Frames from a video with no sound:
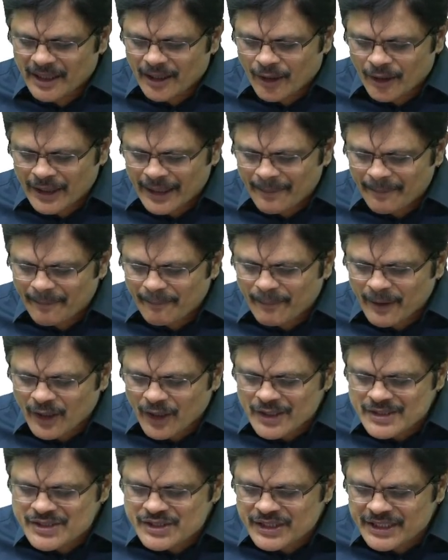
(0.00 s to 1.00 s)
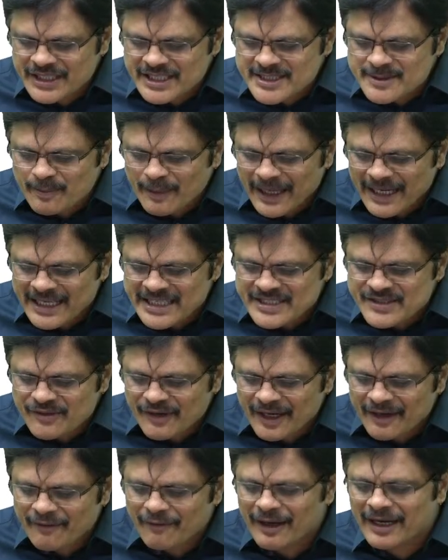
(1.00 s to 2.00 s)
Okay, because it is
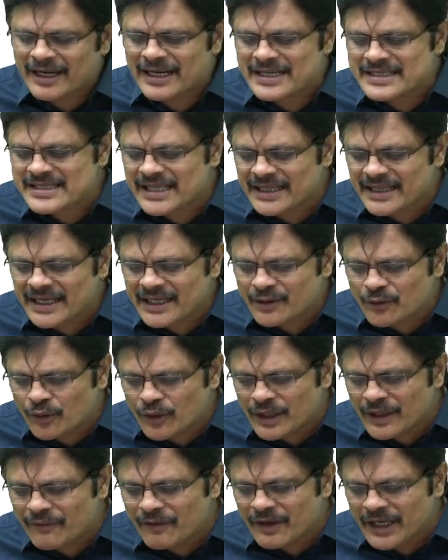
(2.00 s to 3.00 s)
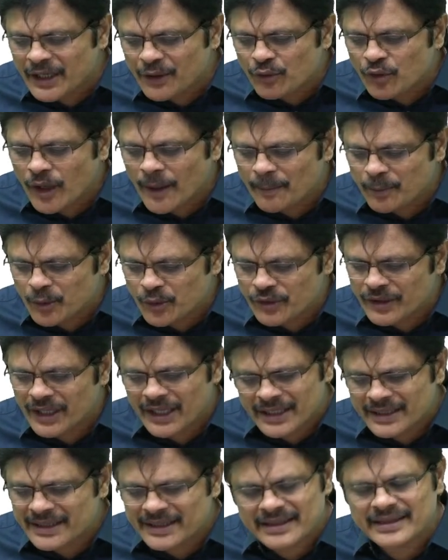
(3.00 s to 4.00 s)
-5, 1 less than that, only we can go up to
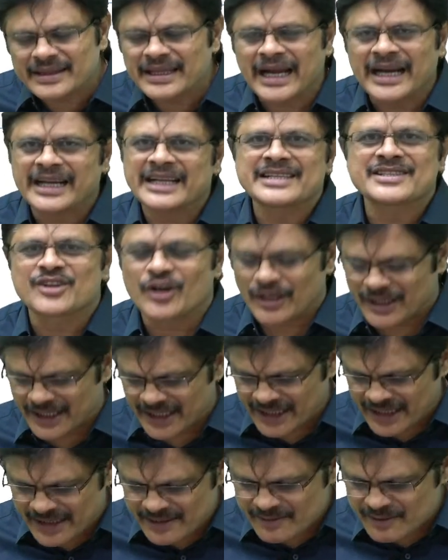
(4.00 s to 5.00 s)
here. That is not taken.